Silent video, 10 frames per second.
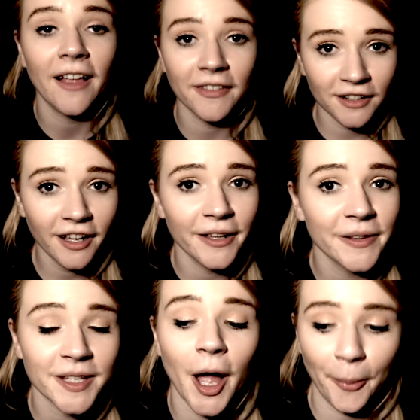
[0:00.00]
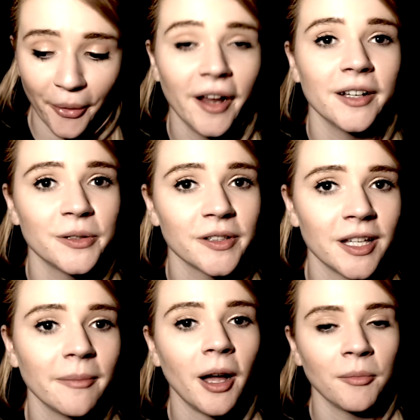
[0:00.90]
And the clothes are pretty
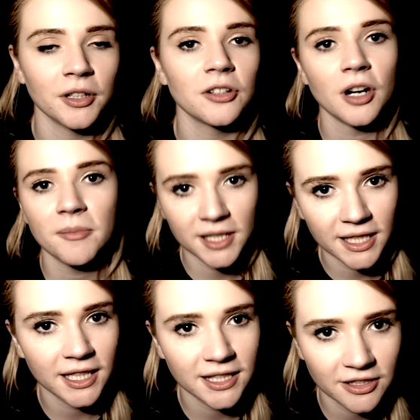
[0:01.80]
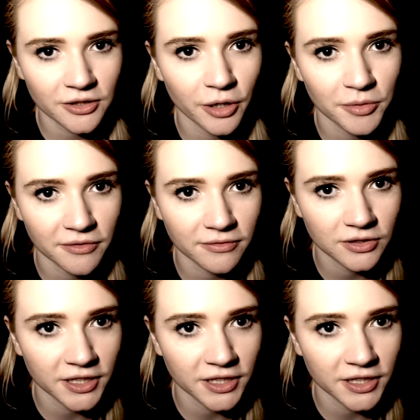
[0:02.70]
awesome. I'm going to drop the link in the description for